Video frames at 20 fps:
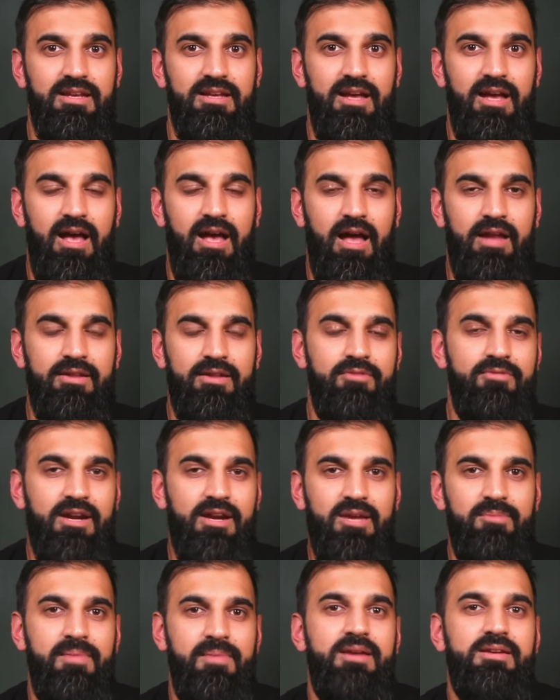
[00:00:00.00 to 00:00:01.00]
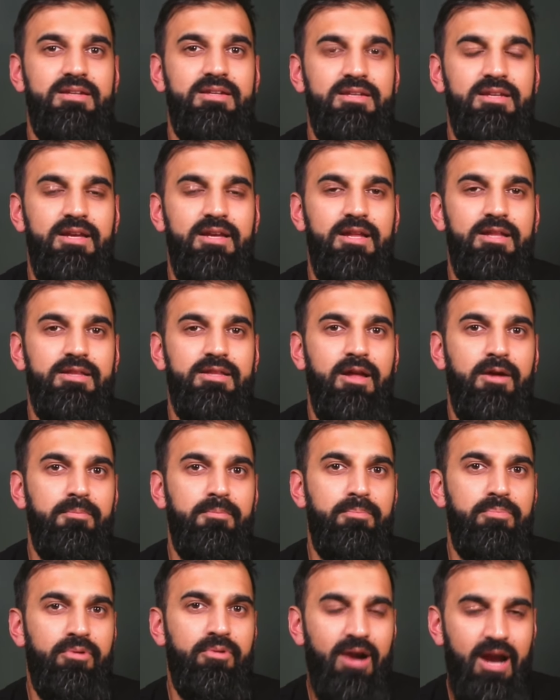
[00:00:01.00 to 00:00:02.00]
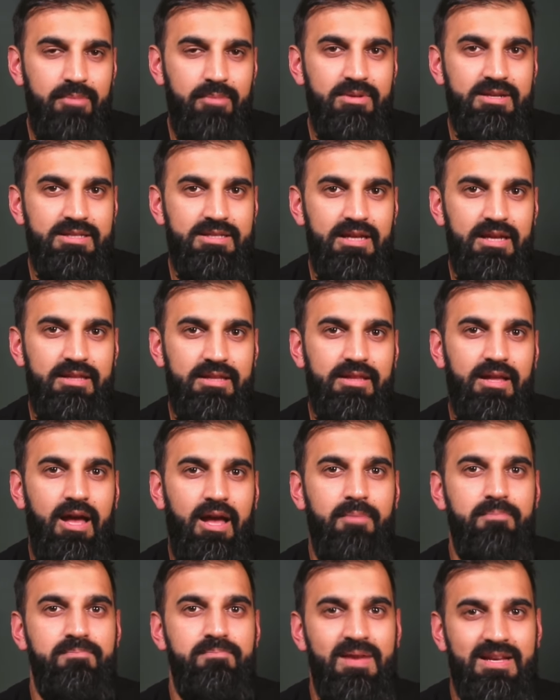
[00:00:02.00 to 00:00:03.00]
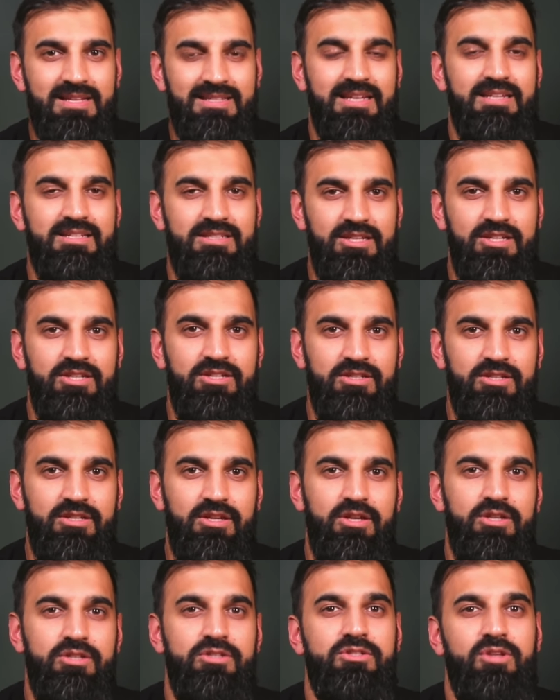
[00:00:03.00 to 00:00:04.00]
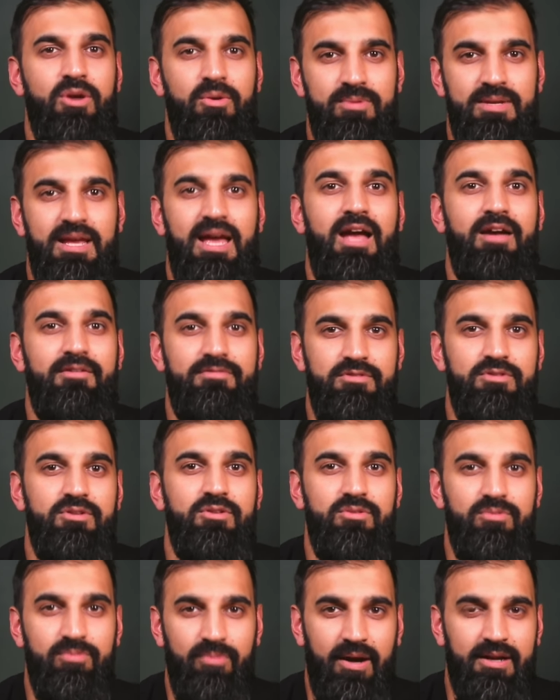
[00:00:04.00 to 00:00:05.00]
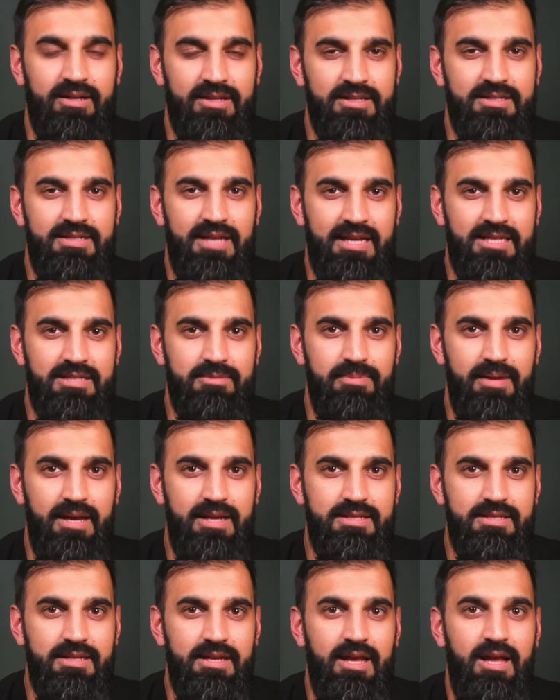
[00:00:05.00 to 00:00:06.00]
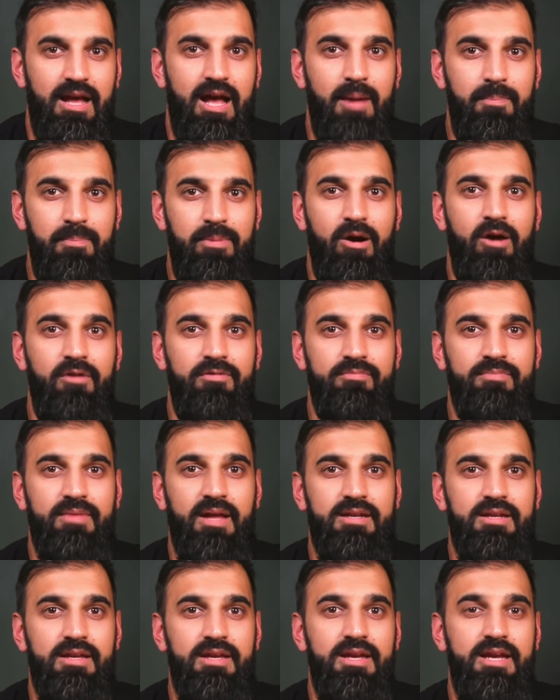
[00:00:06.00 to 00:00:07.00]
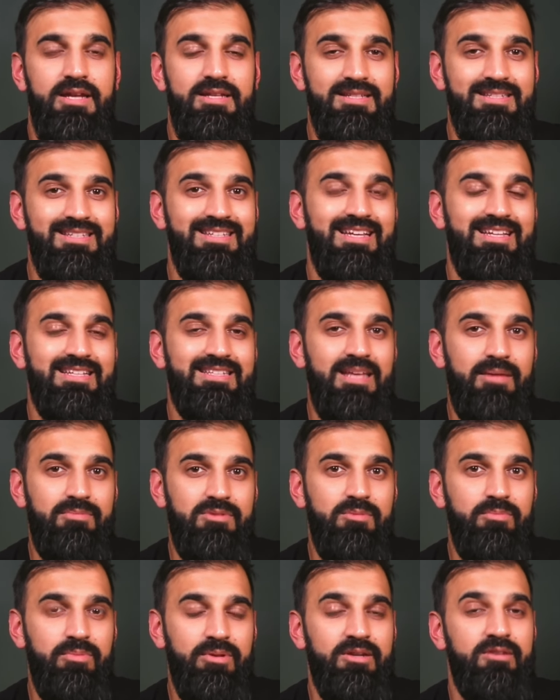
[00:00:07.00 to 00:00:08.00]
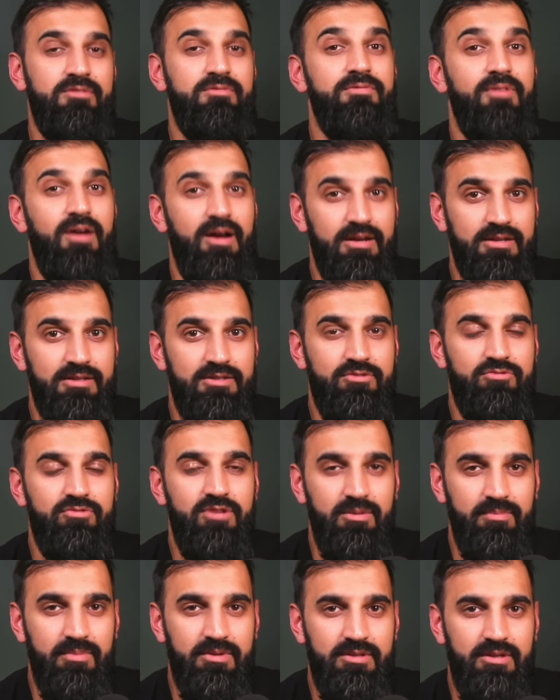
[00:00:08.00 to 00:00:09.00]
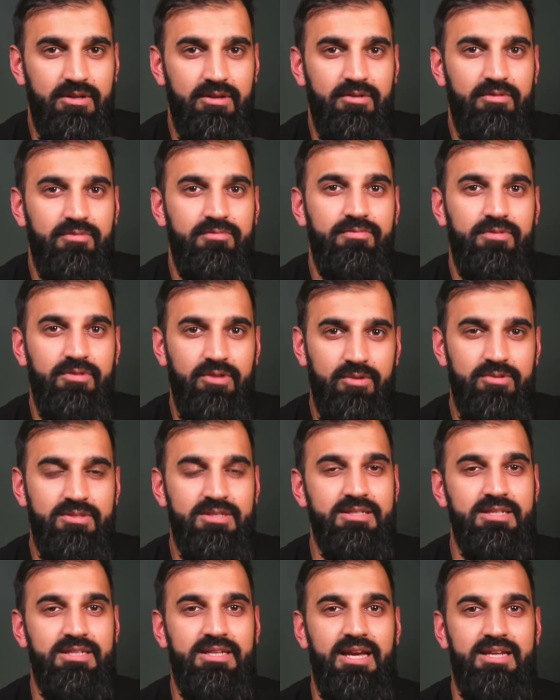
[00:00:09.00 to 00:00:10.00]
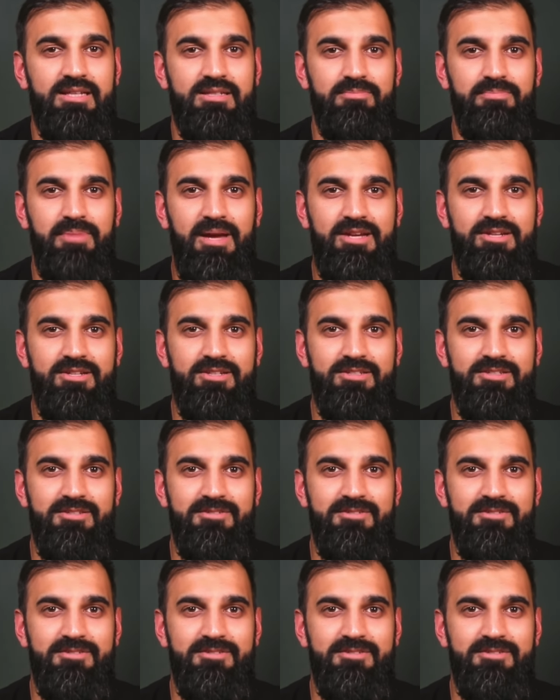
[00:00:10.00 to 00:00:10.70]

and they recommended that primary teeth and mixed dentition don't have tooth whitening that takes place. Apart from that, it is an acceptable and advised treatment for those indicated patients.